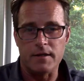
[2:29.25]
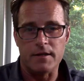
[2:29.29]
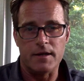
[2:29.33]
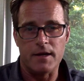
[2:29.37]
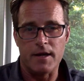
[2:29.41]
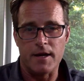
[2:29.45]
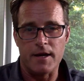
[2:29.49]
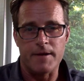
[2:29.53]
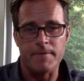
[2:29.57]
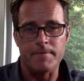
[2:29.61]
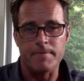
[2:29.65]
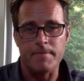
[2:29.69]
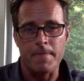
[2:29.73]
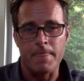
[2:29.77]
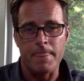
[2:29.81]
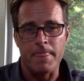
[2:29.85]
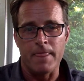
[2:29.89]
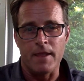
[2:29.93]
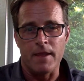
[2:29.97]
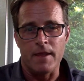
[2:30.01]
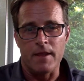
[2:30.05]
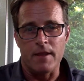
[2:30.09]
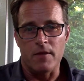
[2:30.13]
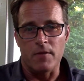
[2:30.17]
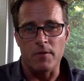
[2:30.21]
Um,
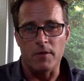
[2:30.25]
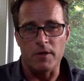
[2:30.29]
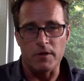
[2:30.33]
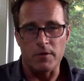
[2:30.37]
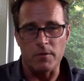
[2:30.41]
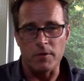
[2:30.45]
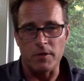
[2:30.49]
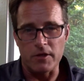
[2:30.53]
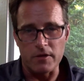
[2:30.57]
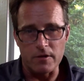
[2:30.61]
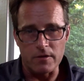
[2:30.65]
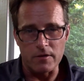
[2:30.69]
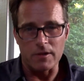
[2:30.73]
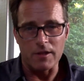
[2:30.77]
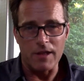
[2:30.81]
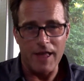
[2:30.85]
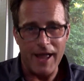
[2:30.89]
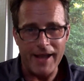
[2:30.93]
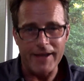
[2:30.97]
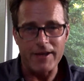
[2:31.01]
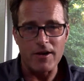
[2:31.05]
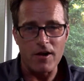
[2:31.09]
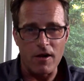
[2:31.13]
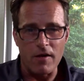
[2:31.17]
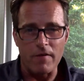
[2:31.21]
when, when you
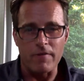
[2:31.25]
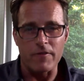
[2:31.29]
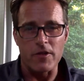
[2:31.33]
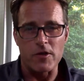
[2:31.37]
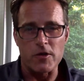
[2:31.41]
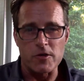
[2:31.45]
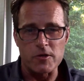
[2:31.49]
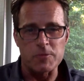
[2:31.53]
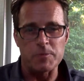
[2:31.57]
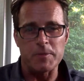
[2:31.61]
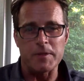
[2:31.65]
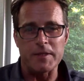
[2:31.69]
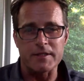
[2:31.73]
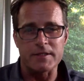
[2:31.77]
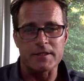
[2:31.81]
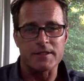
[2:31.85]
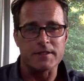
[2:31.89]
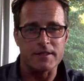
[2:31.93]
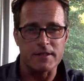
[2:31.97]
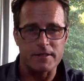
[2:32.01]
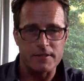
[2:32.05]
align all of those pieces,